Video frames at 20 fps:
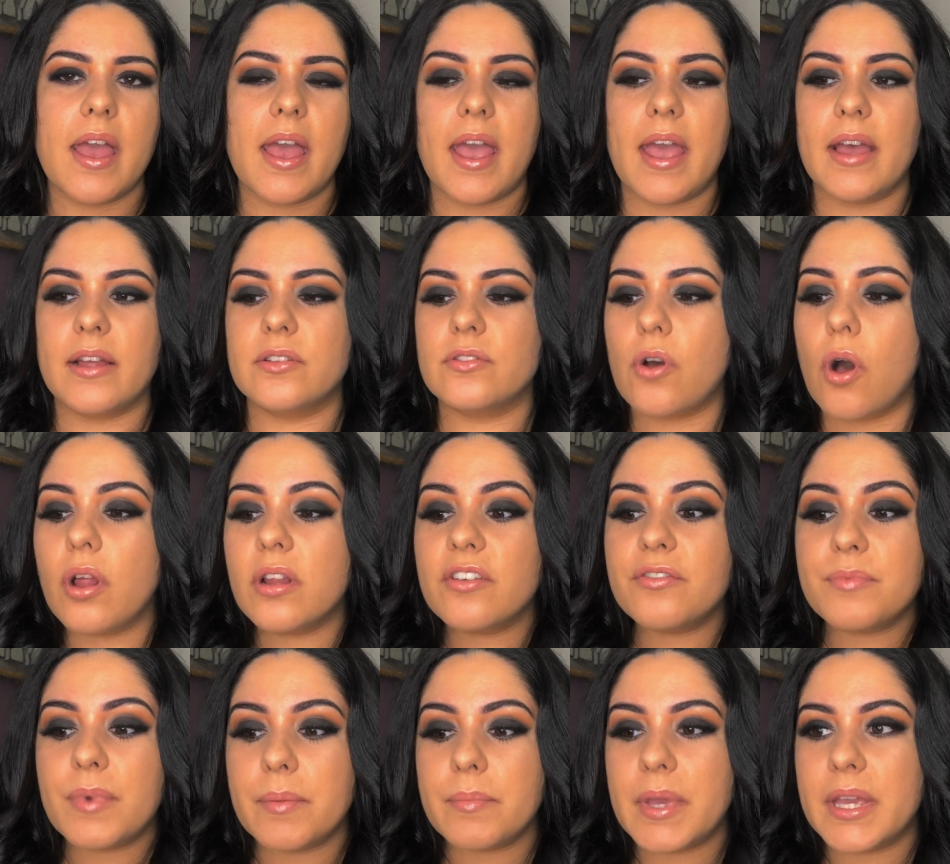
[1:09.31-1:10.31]
and all
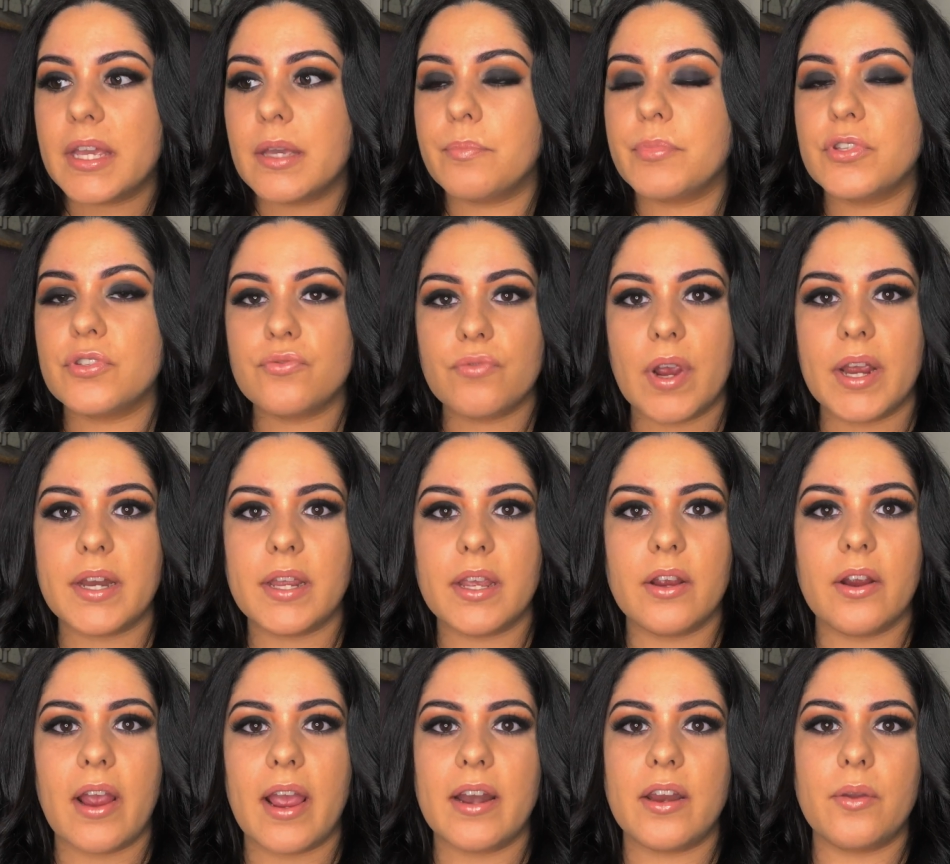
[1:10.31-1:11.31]
of my makeup is right
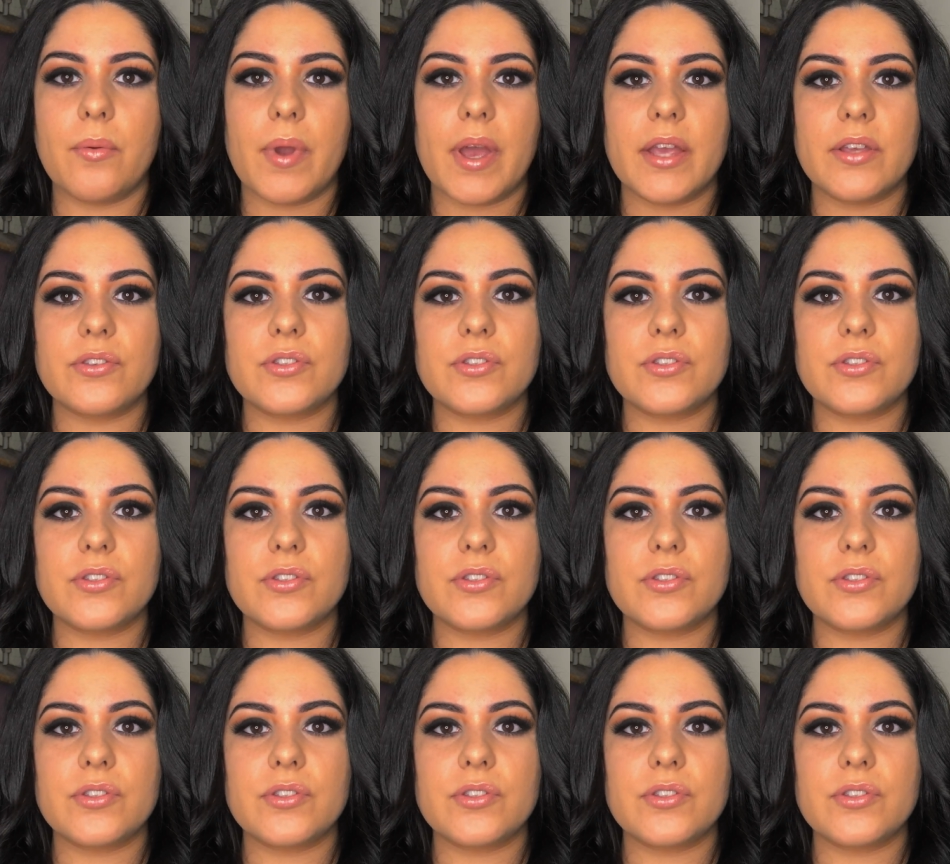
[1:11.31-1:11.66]
here anyway,